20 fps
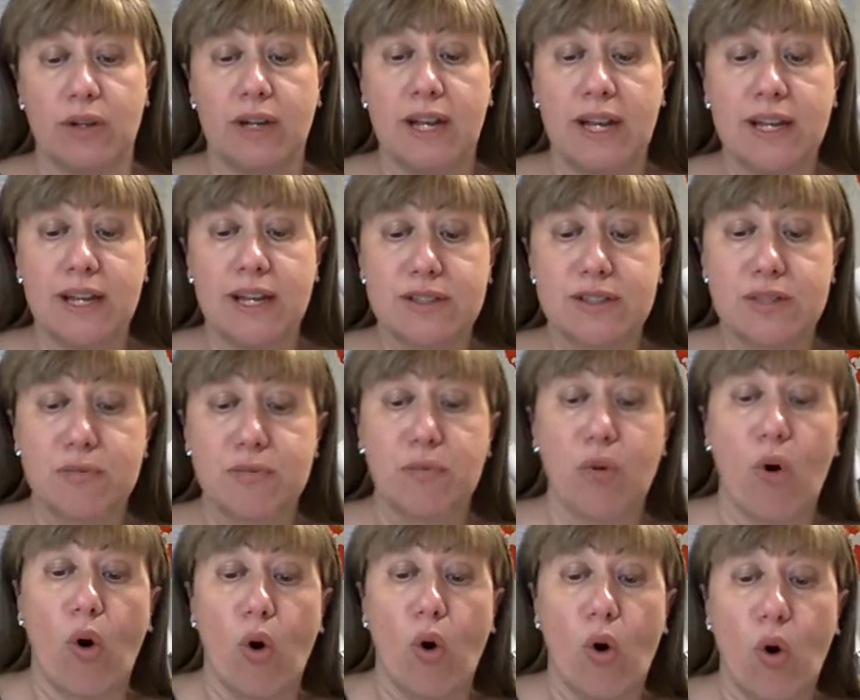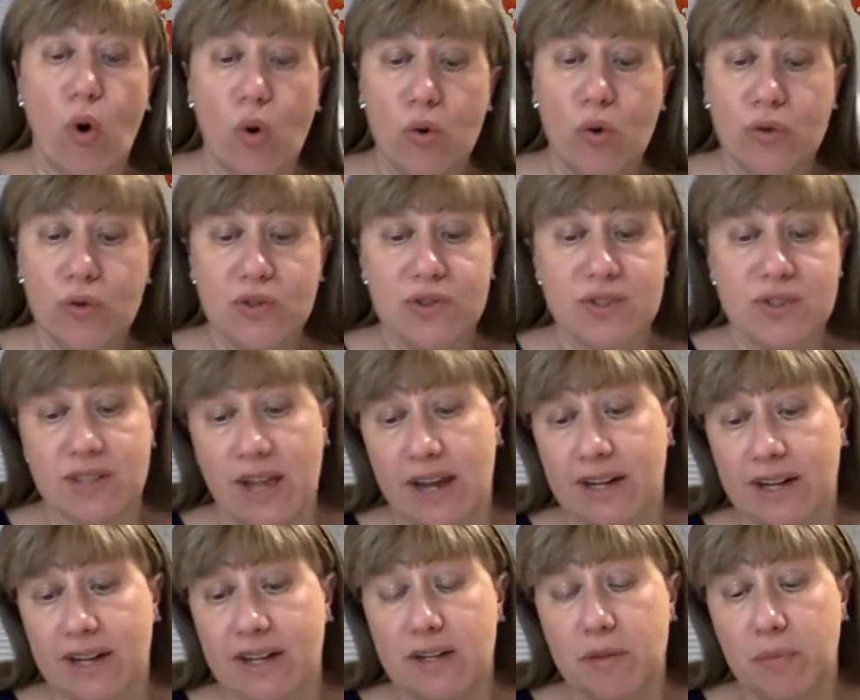it's Paul's
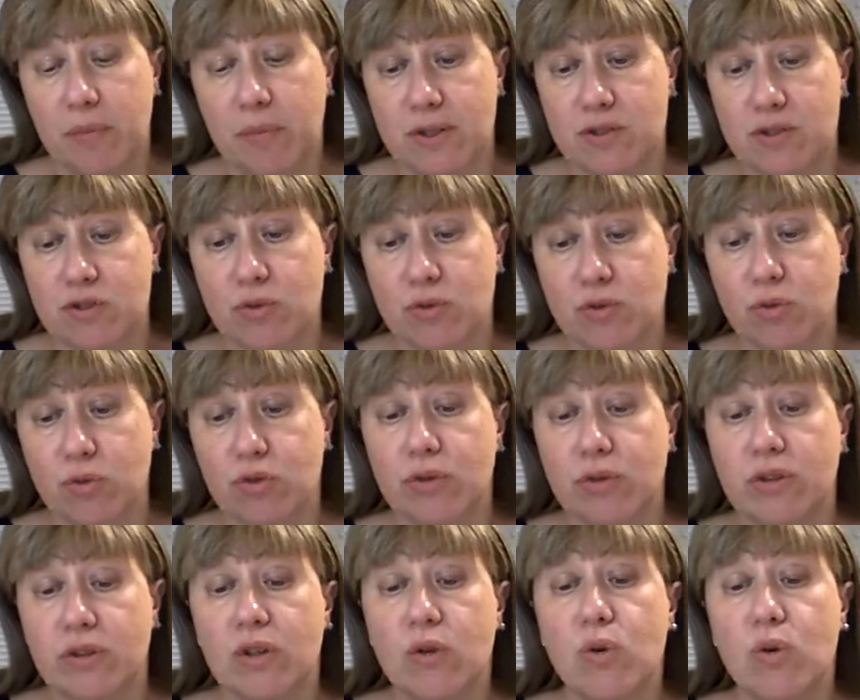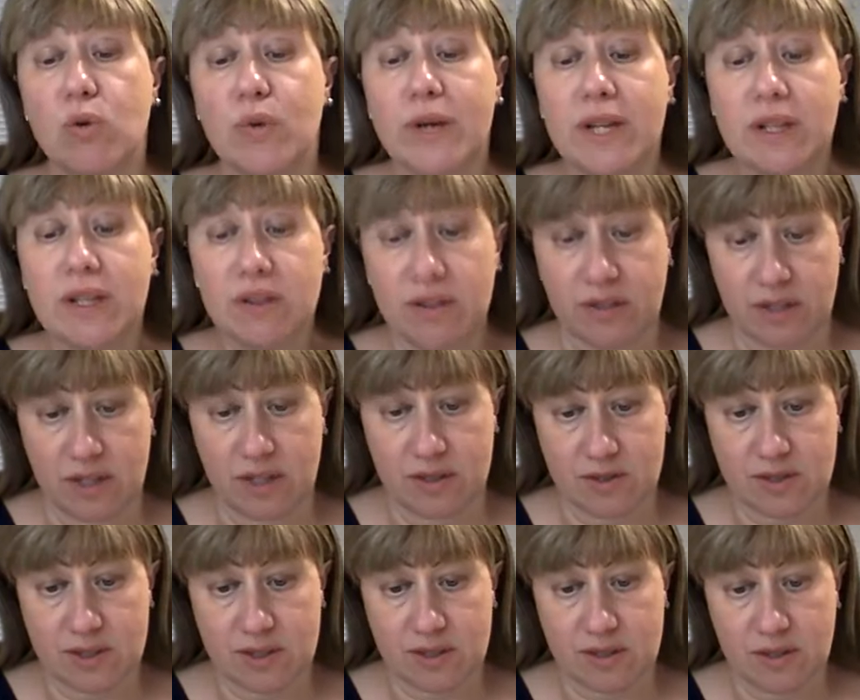second epistle to the
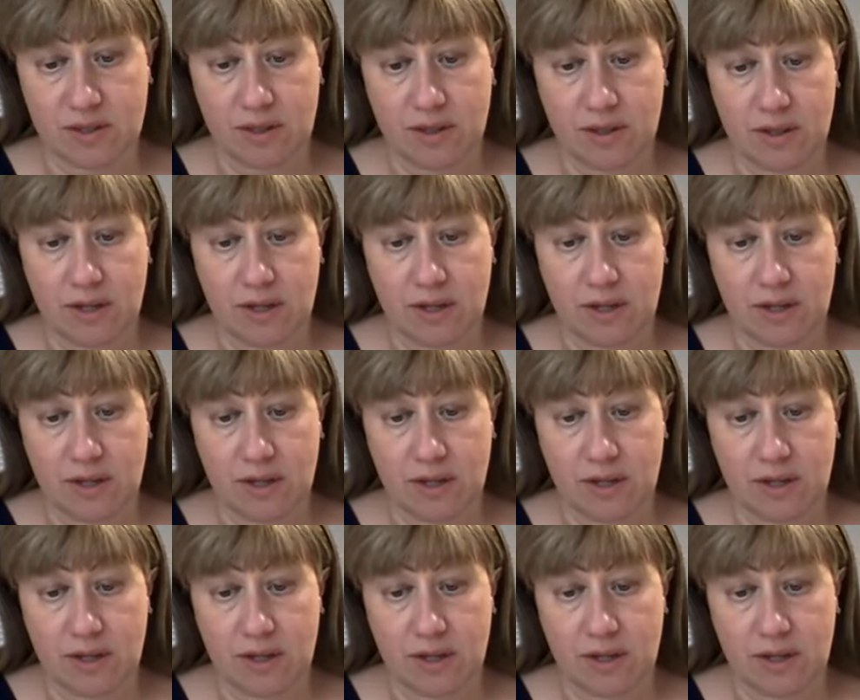Corinthians.